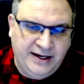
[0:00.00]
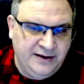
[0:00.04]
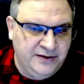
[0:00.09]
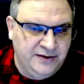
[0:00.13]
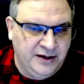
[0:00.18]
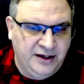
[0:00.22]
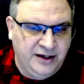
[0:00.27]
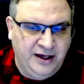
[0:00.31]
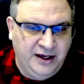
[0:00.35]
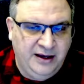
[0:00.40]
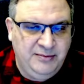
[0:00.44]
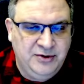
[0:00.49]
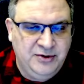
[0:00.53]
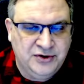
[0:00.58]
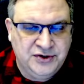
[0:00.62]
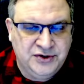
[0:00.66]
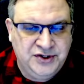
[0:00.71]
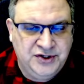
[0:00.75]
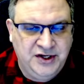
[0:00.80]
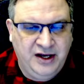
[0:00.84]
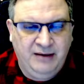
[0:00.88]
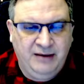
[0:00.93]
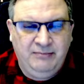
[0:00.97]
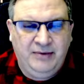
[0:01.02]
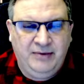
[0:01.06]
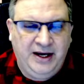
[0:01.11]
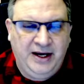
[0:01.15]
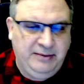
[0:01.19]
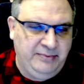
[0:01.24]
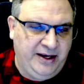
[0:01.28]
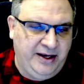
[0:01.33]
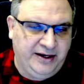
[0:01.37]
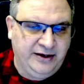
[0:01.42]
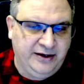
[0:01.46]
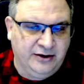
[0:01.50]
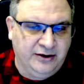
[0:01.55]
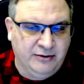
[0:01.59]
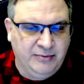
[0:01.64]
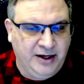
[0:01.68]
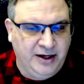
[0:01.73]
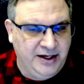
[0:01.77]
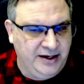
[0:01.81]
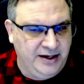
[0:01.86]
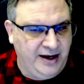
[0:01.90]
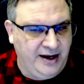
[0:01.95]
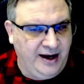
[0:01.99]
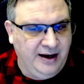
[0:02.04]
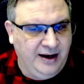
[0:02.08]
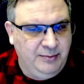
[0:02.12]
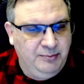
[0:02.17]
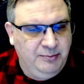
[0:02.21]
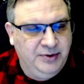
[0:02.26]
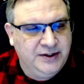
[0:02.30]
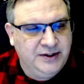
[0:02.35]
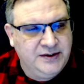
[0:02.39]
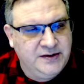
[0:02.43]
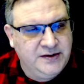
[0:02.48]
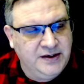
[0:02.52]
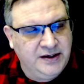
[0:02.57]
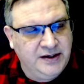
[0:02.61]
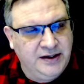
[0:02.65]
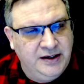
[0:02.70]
the game. Your GM might make it or might not, but